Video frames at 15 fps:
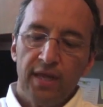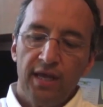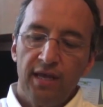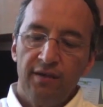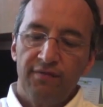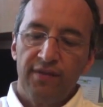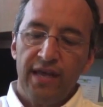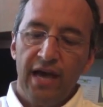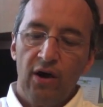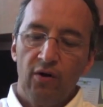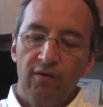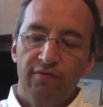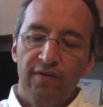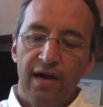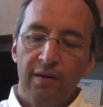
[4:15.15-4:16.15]
If the
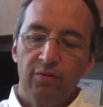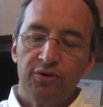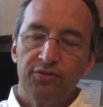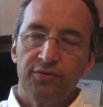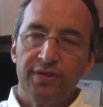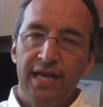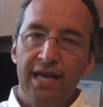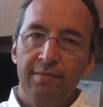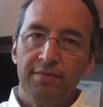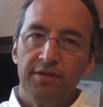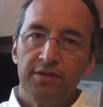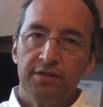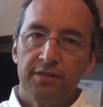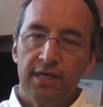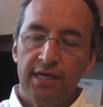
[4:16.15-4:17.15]
outer fibers are
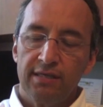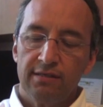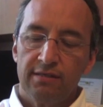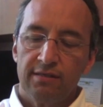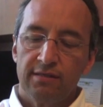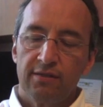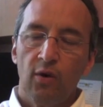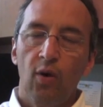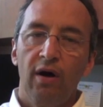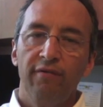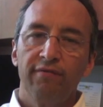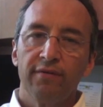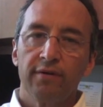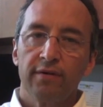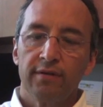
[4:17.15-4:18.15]
damaged, as is so
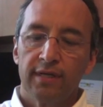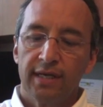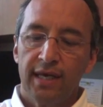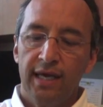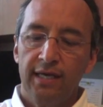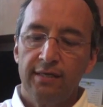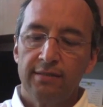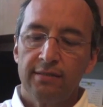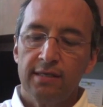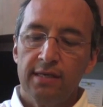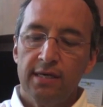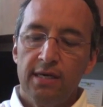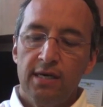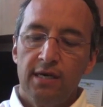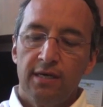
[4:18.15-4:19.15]
often the case,
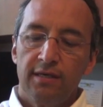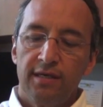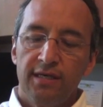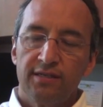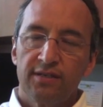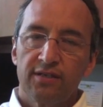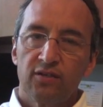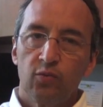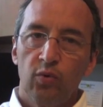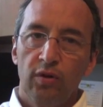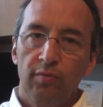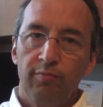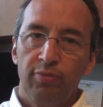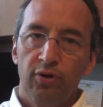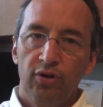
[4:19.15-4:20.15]
discs
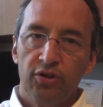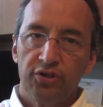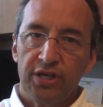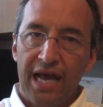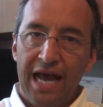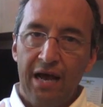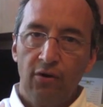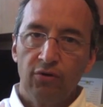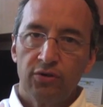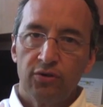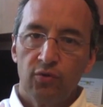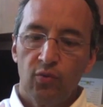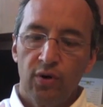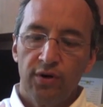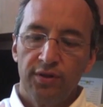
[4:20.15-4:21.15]
will bulge out
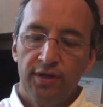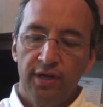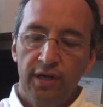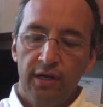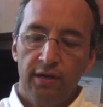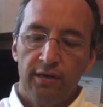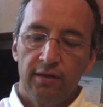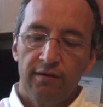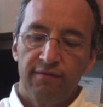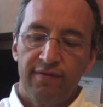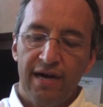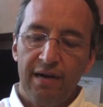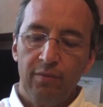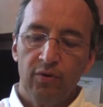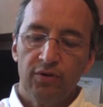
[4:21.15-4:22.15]
where the
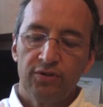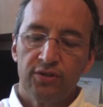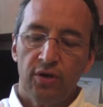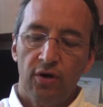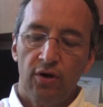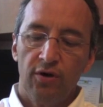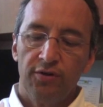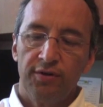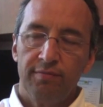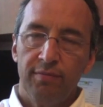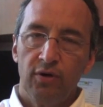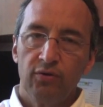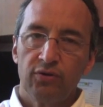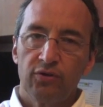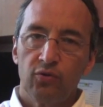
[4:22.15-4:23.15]
fibers are the
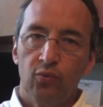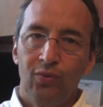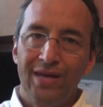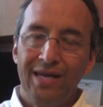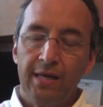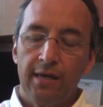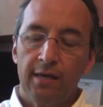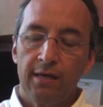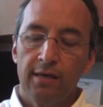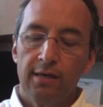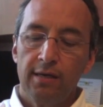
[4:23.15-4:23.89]
most weak,